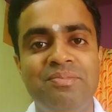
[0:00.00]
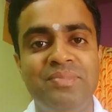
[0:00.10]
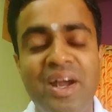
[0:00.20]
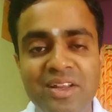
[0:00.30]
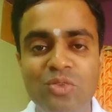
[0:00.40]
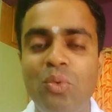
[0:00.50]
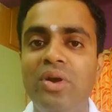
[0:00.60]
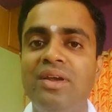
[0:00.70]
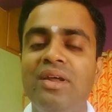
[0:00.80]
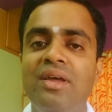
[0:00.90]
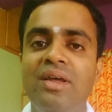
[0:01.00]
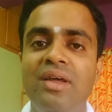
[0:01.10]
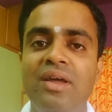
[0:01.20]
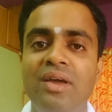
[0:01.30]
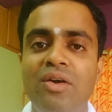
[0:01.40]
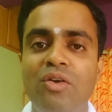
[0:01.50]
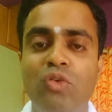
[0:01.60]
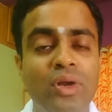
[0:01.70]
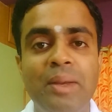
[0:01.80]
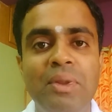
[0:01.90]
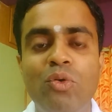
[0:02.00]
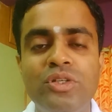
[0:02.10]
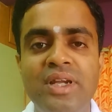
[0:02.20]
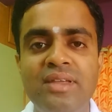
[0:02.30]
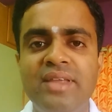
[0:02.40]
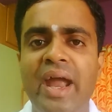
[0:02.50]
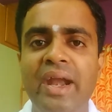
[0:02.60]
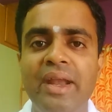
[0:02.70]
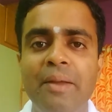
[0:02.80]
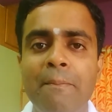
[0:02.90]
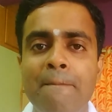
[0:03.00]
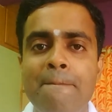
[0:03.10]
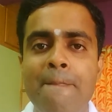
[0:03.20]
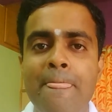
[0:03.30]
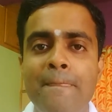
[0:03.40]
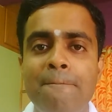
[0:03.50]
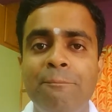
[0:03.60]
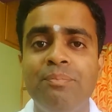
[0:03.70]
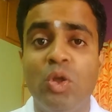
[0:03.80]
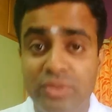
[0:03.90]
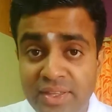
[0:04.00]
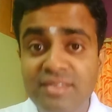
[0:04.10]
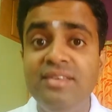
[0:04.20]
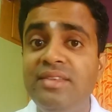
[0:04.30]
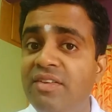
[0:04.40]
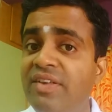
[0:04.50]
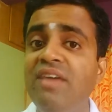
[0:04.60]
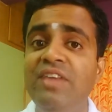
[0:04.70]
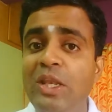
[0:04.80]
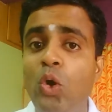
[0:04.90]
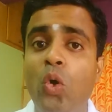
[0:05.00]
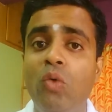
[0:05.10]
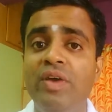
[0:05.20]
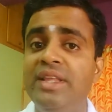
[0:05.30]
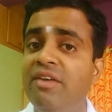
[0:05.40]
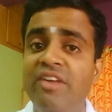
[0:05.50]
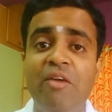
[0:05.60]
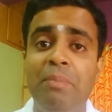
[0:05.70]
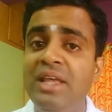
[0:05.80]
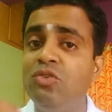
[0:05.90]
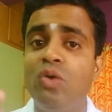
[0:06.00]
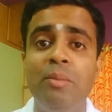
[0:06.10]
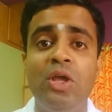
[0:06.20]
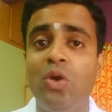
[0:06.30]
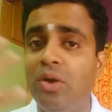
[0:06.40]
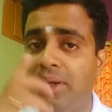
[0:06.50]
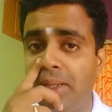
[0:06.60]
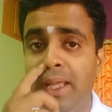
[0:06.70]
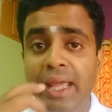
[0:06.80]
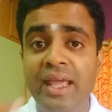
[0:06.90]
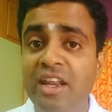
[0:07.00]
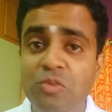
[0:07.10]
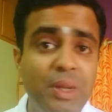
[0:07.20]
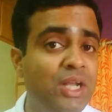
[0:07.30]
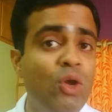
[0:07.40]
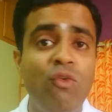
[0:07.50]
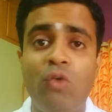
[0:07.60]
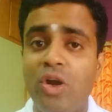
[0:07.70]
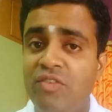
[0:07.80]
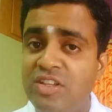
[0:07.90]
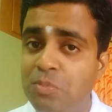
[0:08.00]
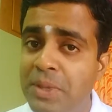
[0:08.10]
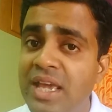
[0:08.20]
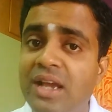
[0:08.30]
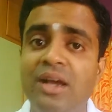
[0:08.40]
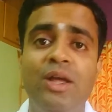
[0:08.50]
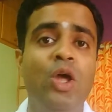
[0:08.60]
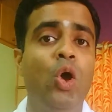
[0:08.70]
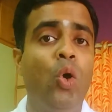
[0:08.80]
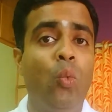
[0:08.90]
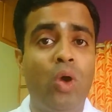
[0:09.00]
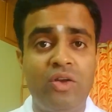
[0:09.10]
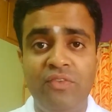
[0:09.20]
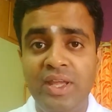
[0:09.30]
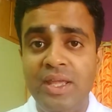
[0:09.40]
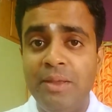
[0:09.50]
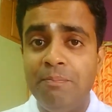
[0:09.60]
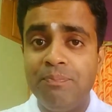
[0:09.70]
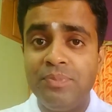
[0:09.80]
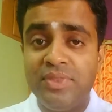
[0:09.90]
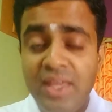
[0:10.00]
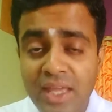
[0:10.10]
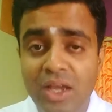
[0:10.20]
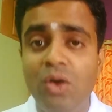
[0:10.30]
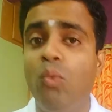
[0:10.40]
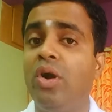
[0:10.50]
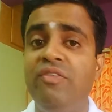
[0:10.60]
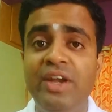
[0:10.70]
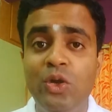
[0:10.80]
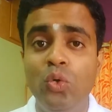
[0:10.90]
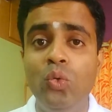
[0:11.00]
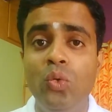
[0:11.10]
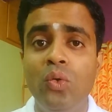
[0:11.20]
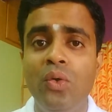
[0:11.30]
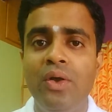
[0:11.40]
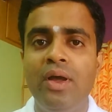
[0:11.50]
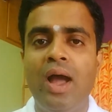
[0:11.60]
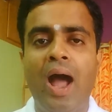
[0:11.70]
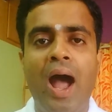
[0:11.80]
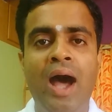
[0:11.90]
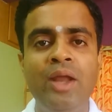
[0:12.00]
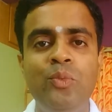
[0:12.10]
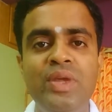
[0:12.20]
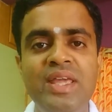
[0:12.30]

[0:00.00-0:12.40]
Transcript: That is what full time devotion is. And now, this is the way we know whether we are pleased Swami or not. Irrespective of what we speak, what we think, what we do, are we